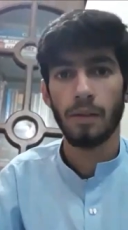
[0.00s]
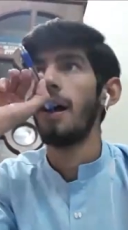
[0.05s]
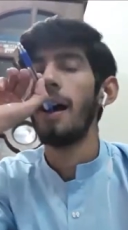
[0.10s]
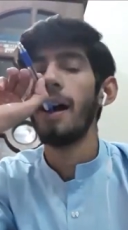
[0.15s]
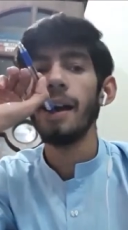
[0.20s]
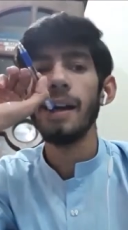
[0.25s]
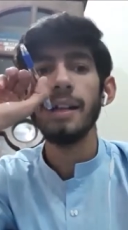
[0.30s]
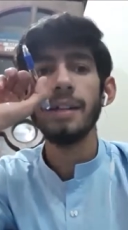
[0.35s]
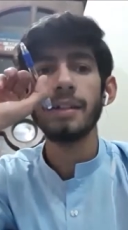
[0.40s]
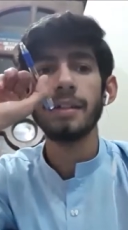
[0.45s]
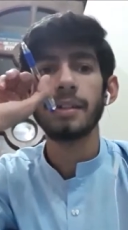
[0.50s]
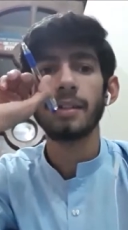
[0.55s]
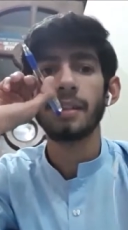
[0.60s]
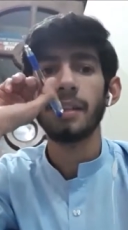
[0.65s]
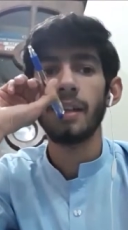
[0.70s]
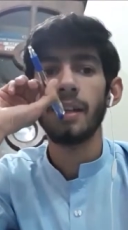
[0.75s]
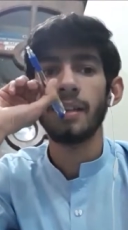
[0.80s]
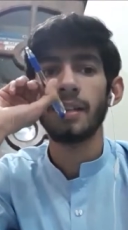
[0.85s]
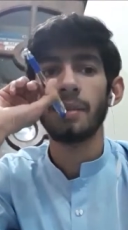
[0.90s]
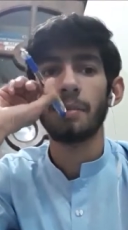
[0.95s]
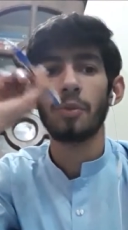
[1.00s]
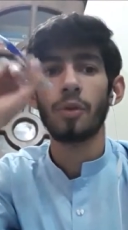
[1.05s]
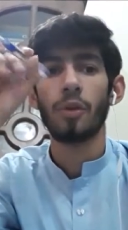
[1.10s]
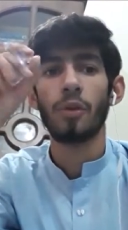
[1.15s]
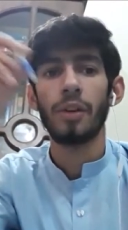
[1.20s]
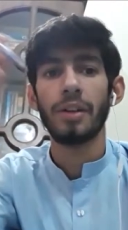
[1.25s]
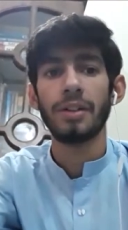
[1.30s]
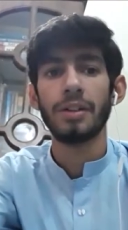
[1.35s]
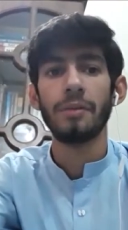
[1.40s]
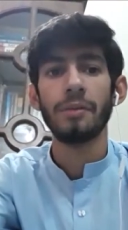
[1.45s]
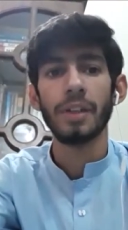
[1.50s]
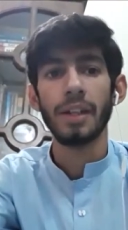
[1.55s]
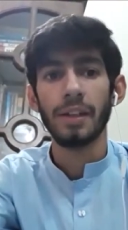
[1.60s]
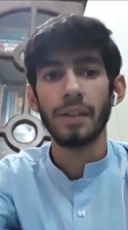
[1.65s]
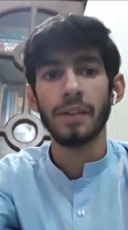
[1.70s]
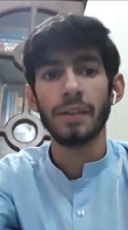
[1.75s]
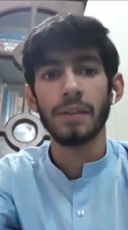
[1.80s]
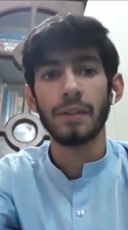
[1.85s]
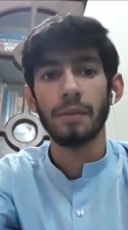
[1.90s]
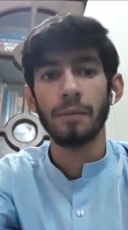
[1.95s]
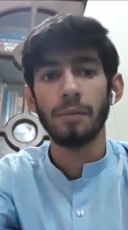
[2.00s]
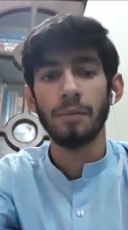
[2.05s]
IELTS is a progressive test,